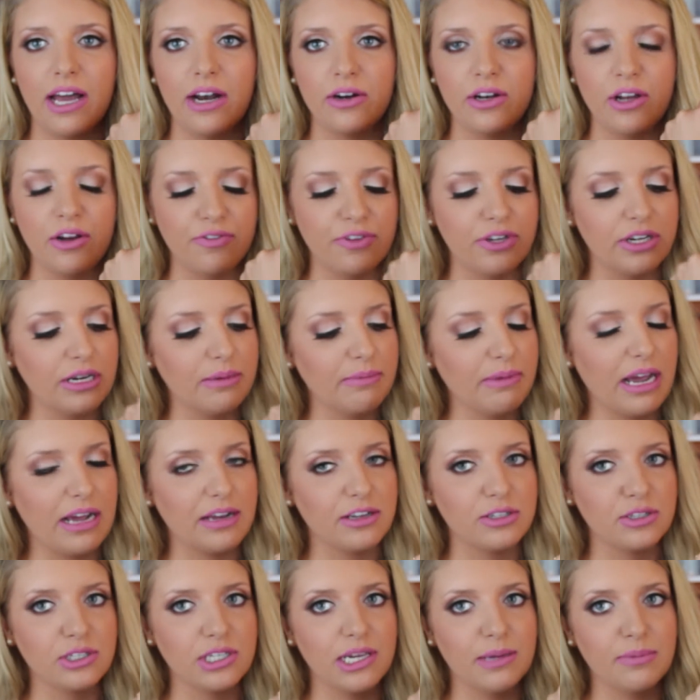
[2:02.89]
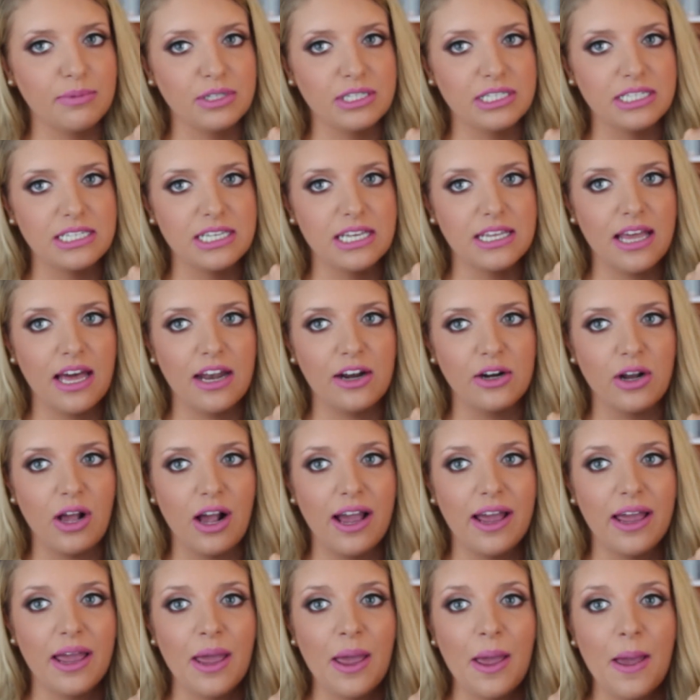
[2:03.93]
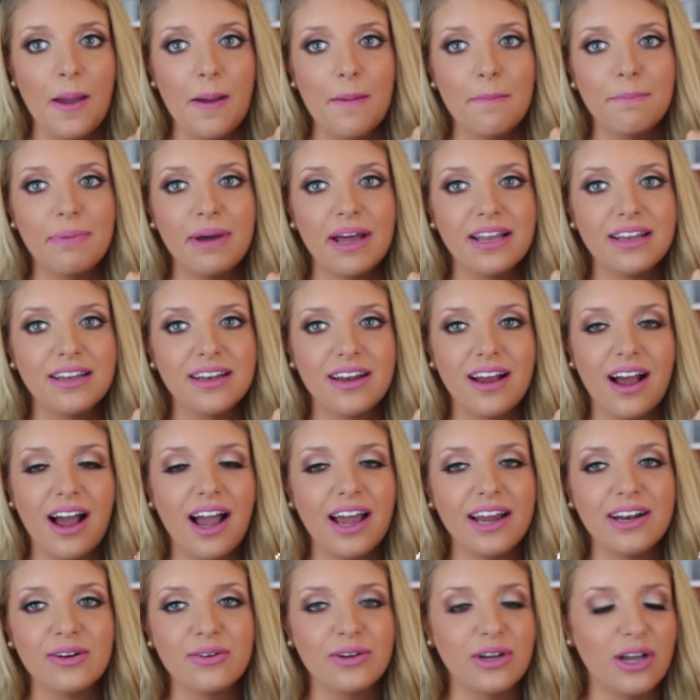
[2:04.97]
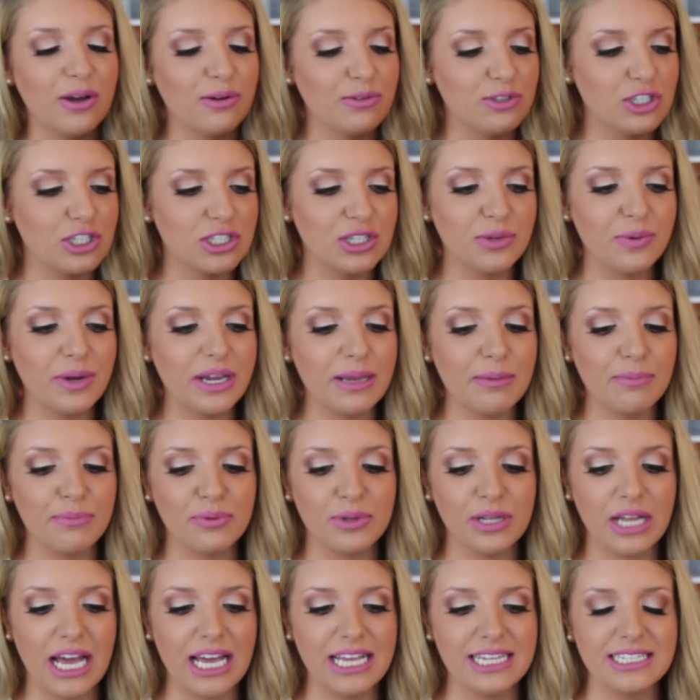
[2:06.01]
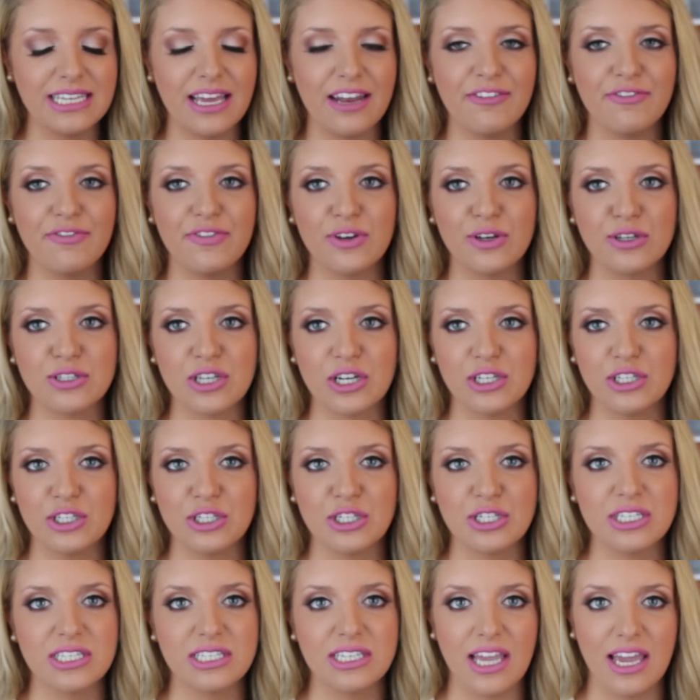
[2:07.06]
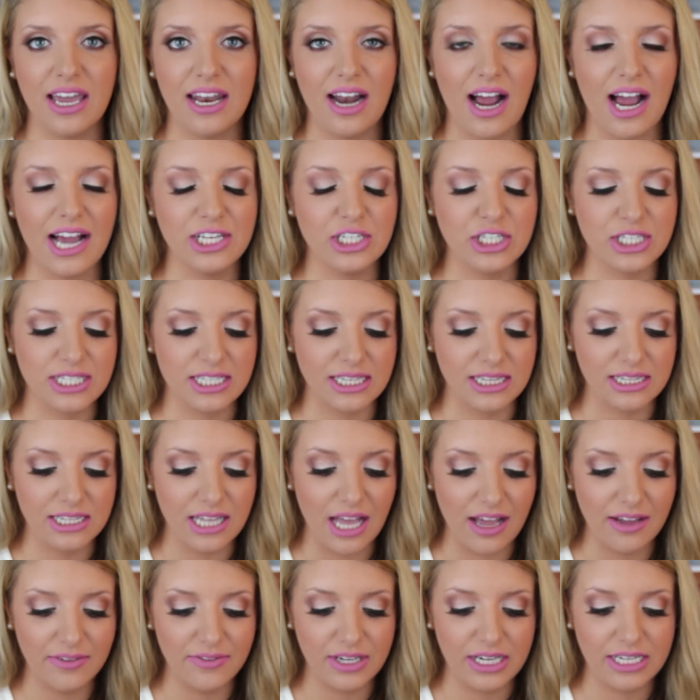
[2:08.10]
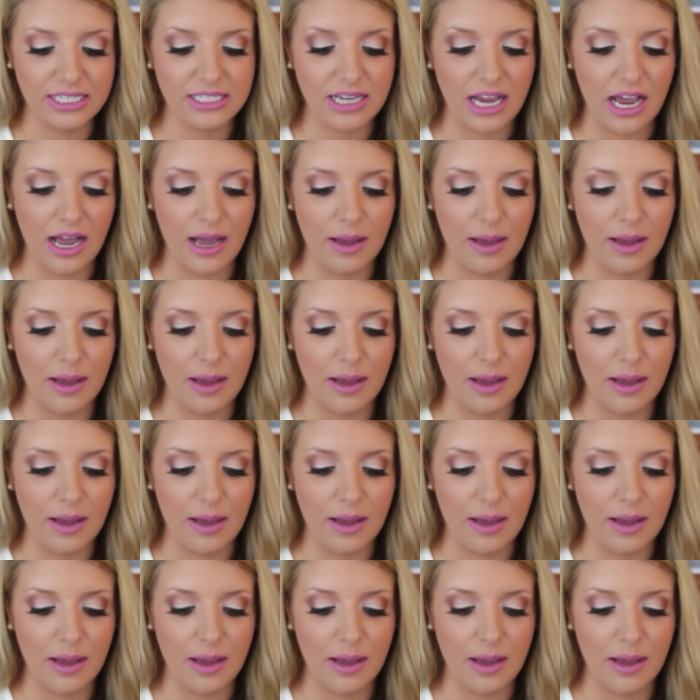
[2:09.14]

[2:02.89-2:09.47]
I don't know if you're going to be actually able to see that or not. But I don't know, just the way it blends and feels on your skin, I just love it.